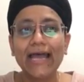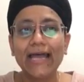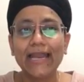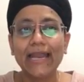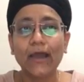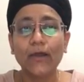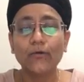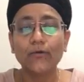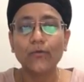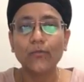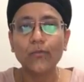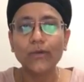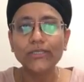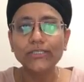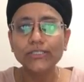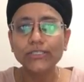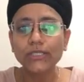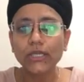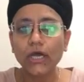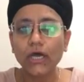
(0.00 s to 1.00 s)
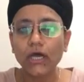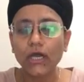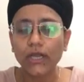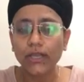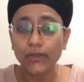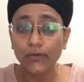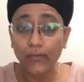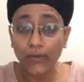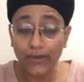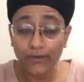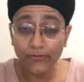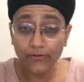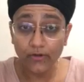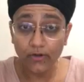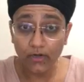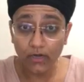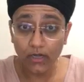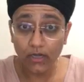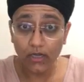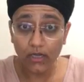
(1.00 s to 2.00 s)
Now, once you
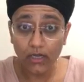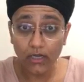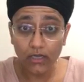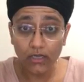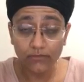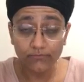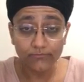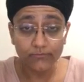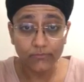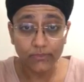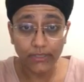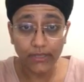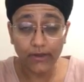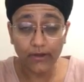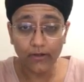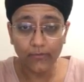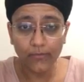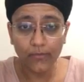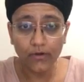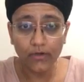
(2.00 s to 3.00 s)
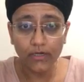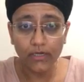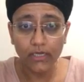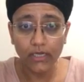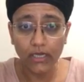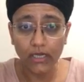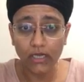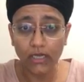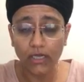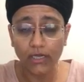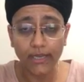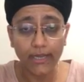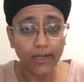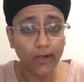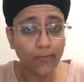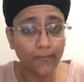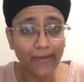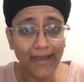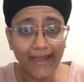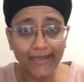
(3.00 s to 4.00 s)
enter the airport, get
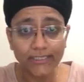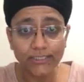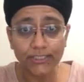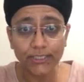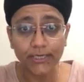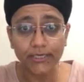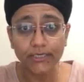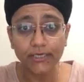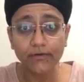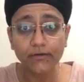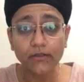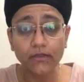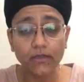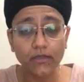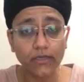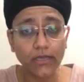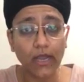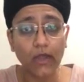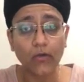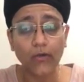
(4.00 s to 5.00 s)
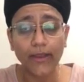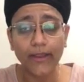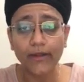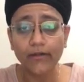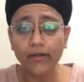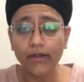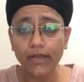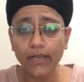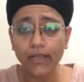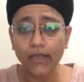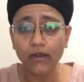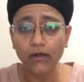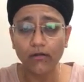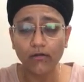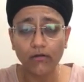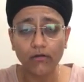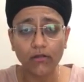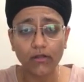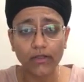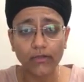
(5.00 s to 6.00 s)
your bags checked in. Now, Air
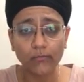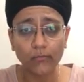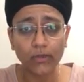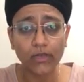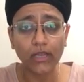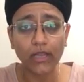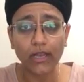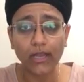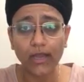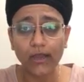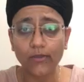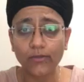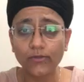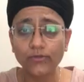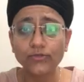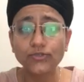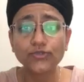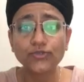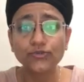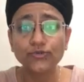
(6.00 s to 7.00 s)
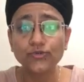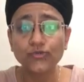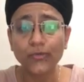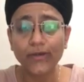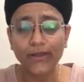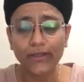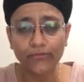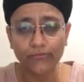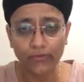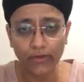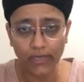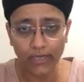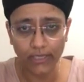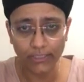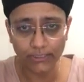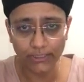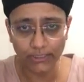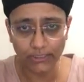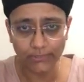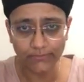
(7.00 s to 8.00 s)
India will allow you 223
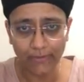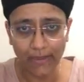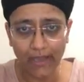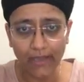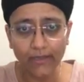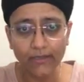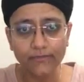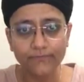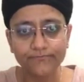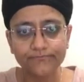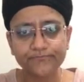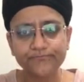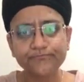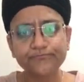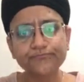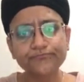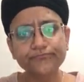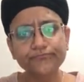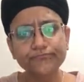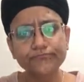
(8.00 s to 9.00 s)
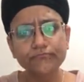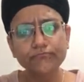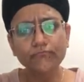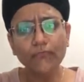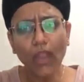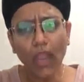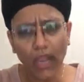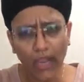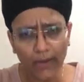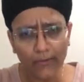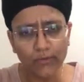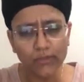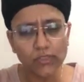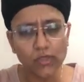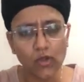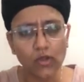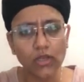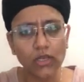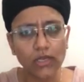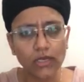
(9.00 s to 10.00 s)
kgs back. I will
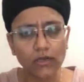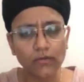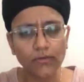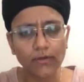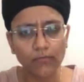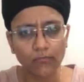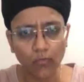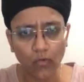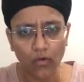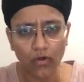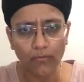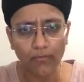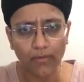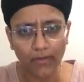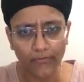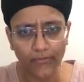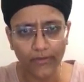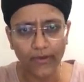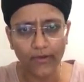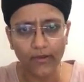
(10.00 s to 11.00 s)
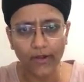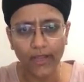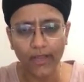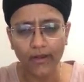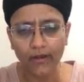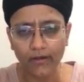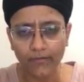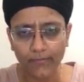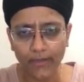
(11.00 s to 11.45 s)
talk a little bit more about the Air Canada